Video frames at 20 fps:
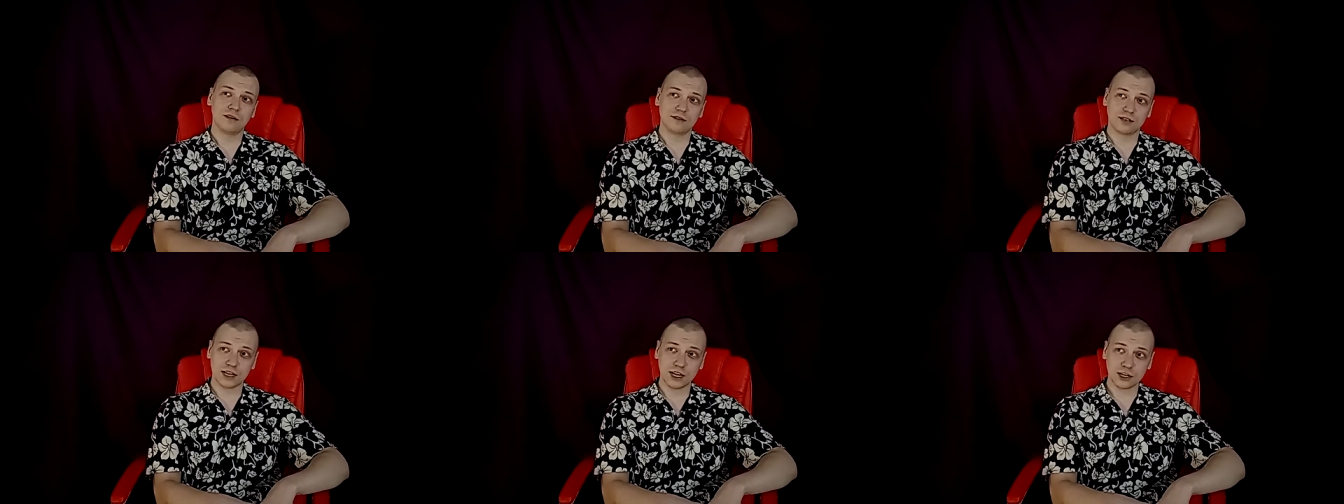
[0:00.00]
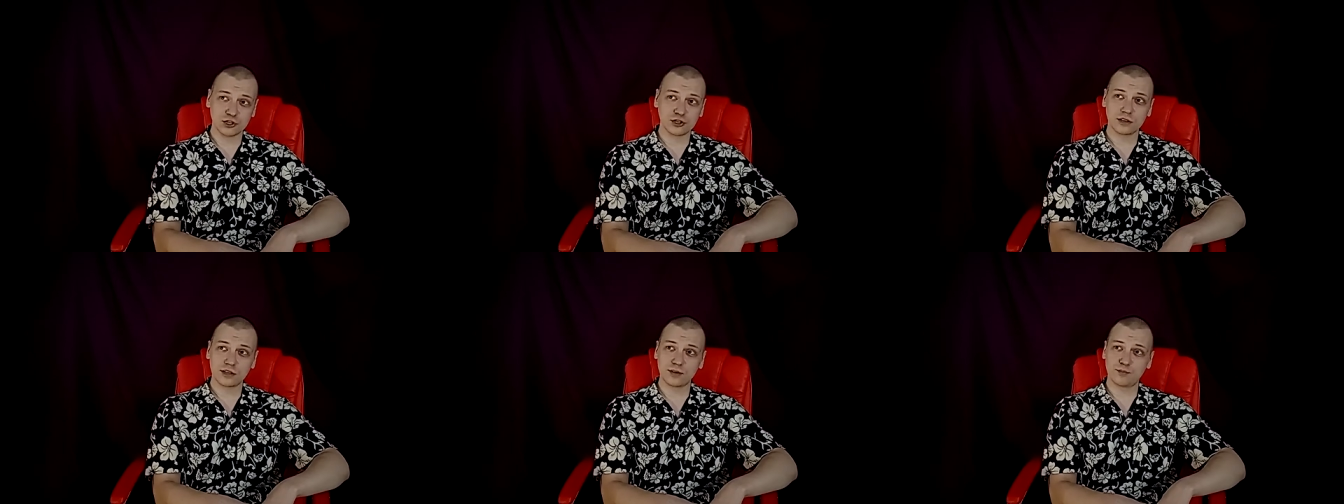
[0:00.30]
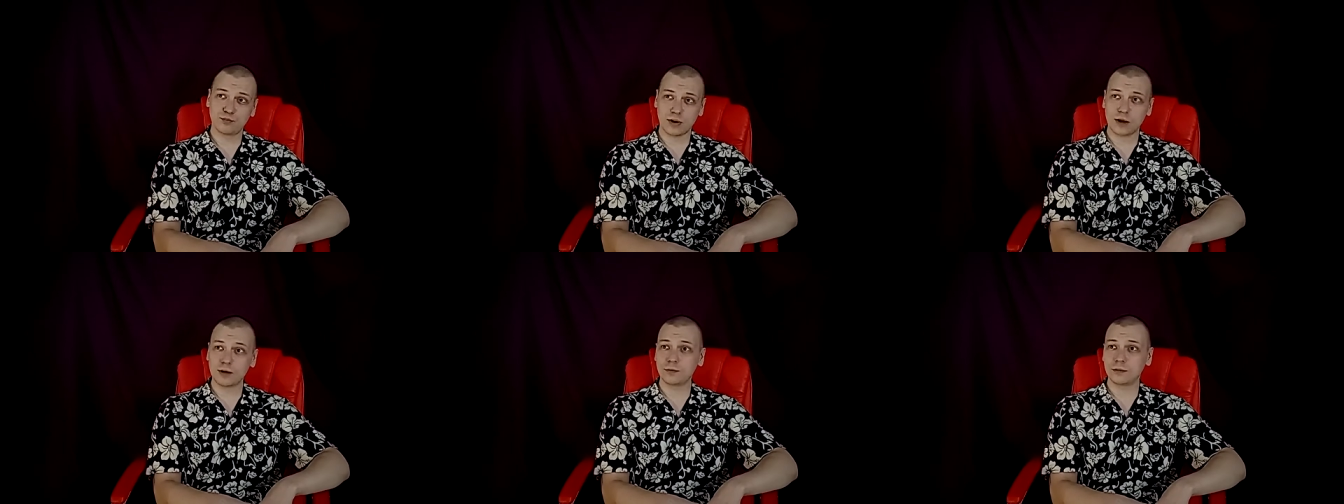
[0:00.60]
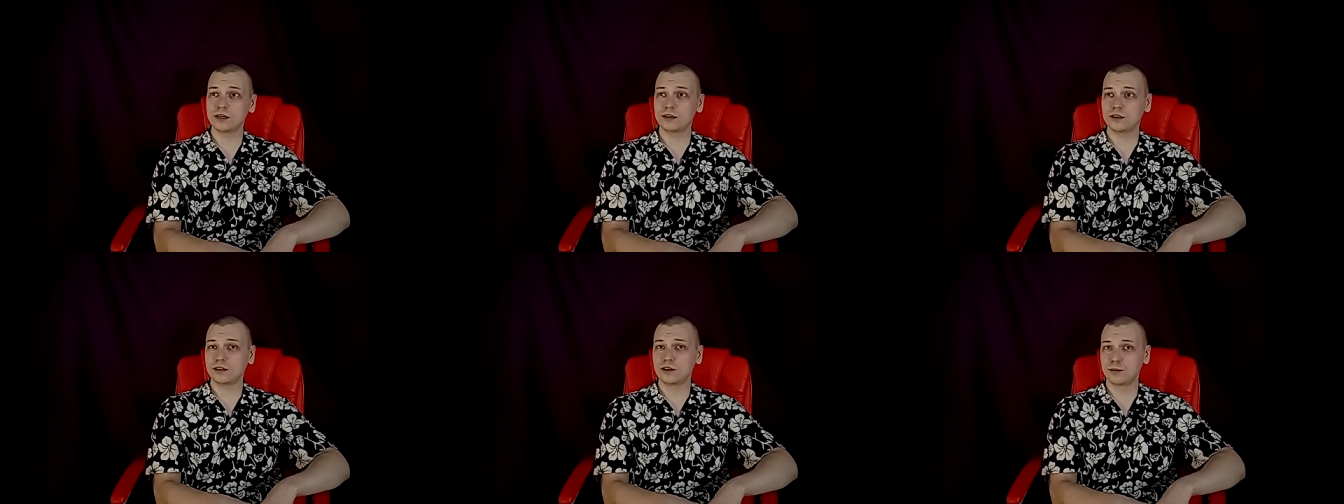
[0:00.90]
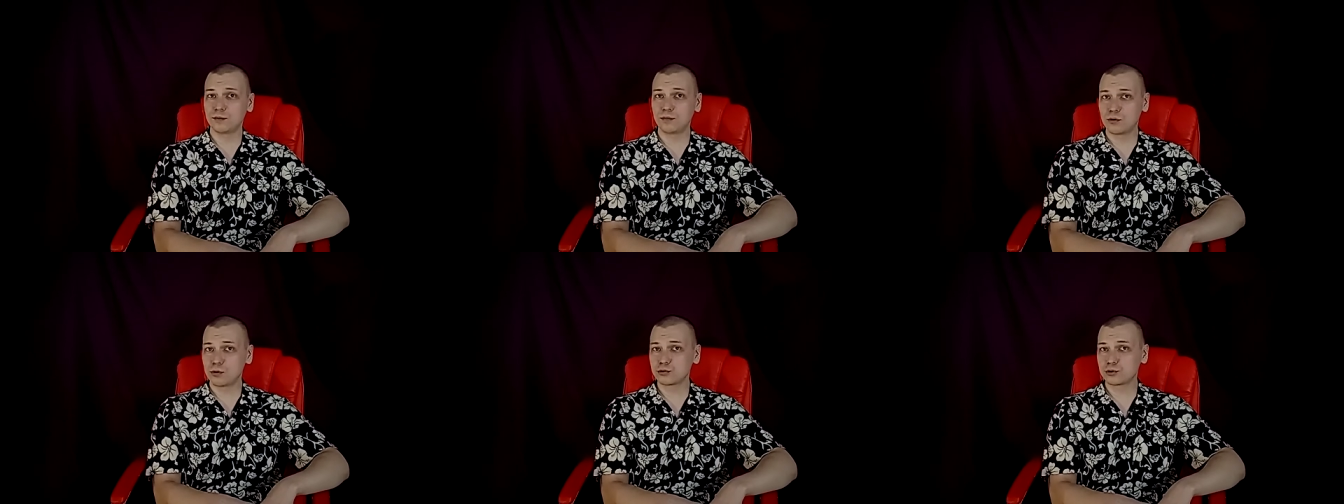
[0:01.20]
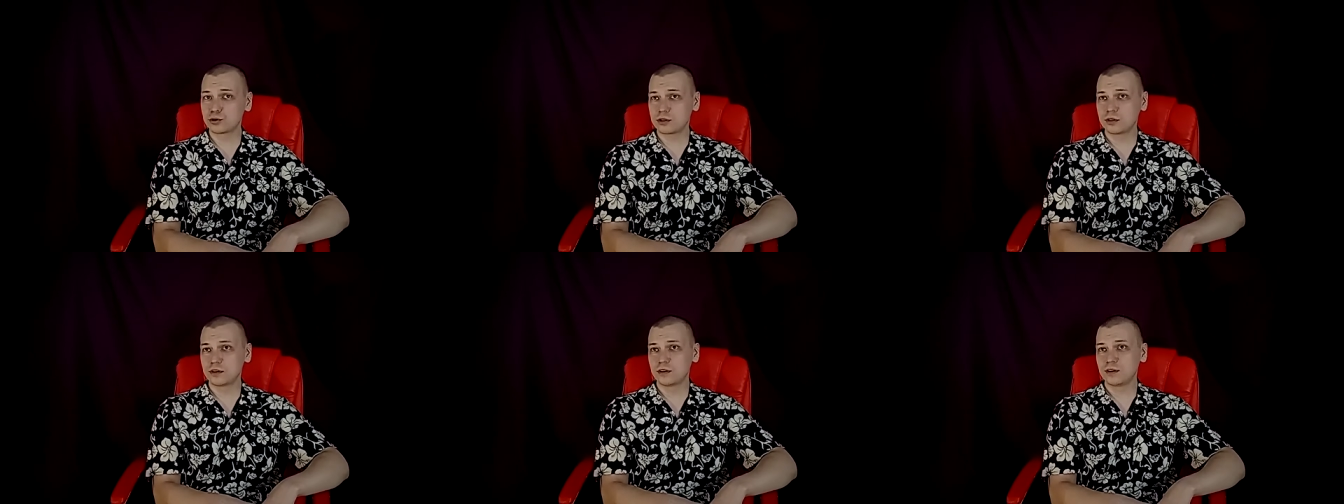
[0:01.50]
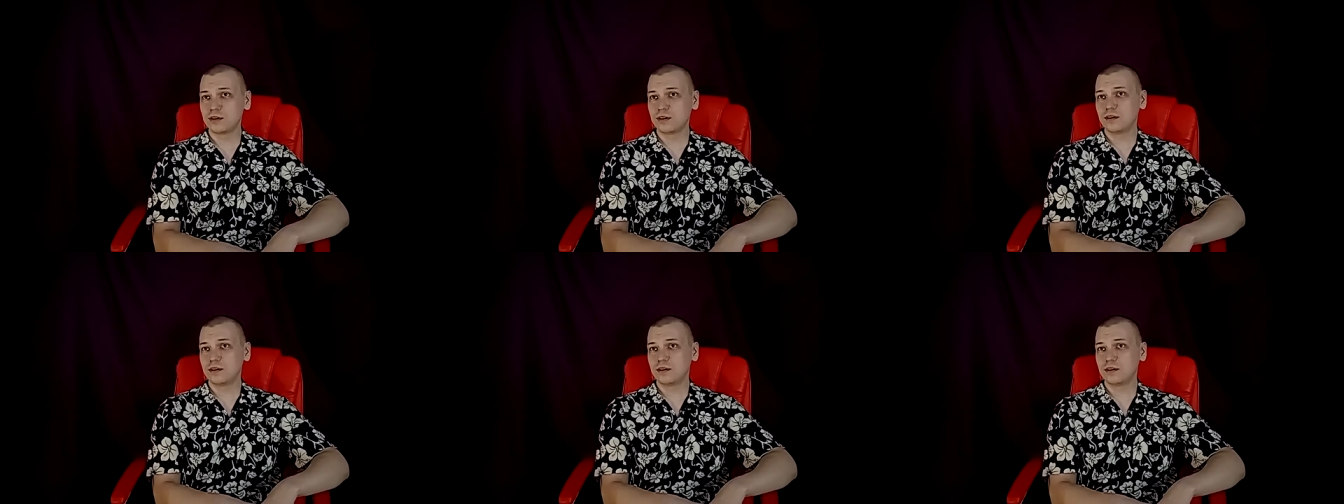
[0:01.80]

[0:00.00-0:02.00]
is actually probably the most